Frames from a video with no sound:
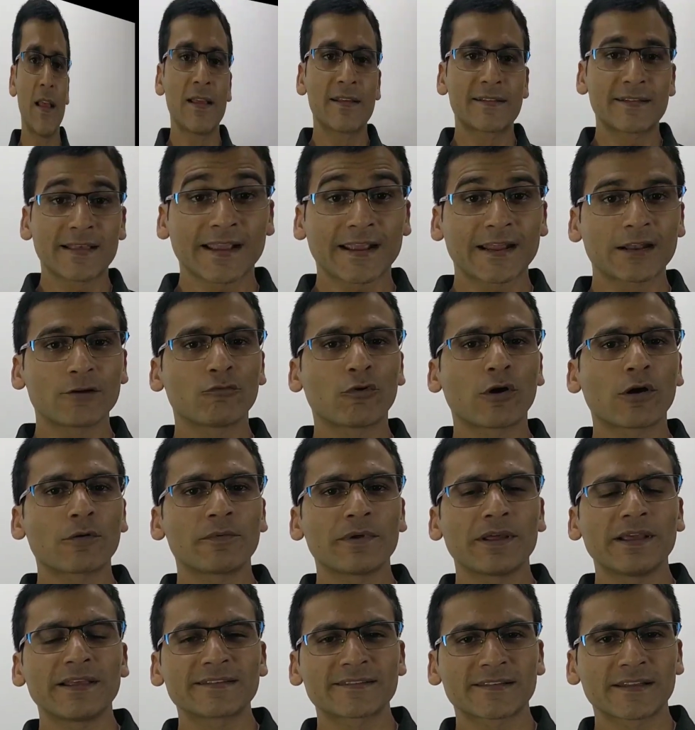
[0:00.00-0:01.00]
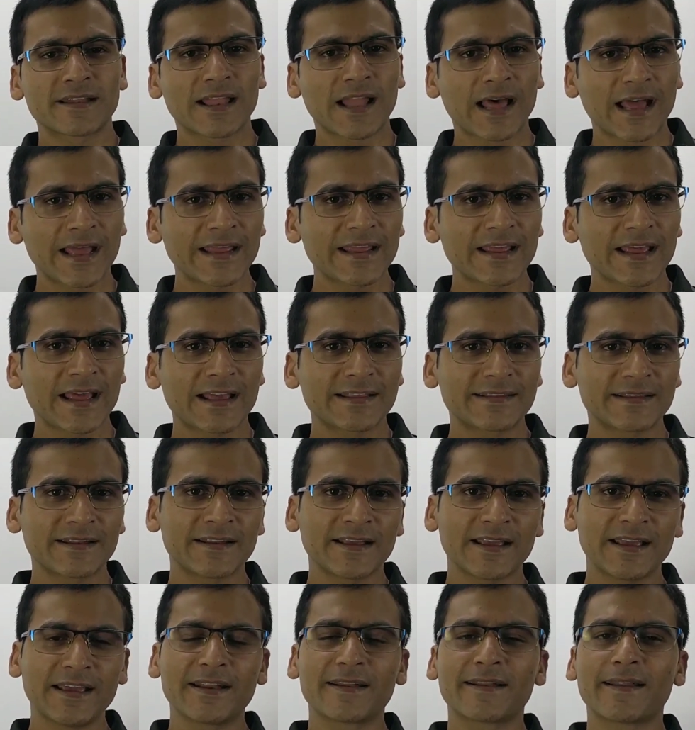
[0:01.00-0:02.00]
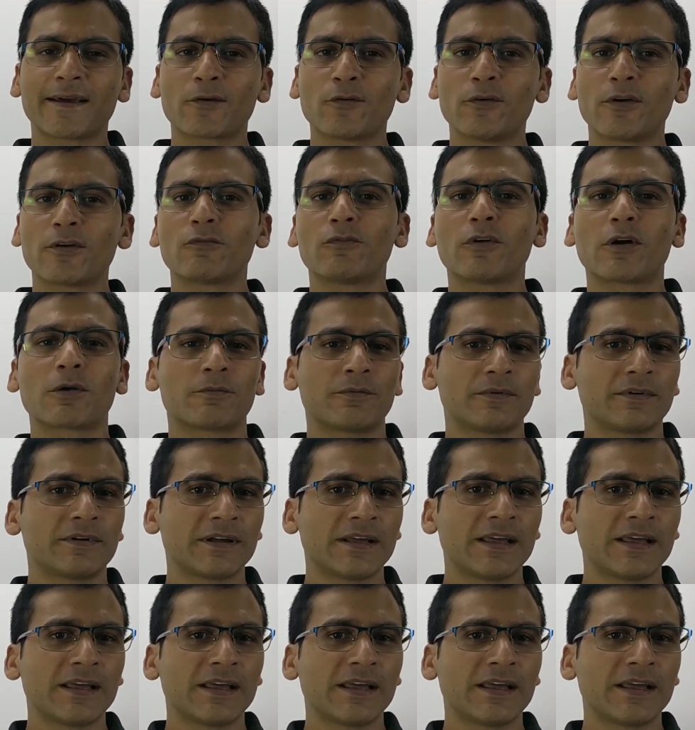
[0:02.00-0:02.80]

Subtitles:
Second verb is lie as an irregular verb.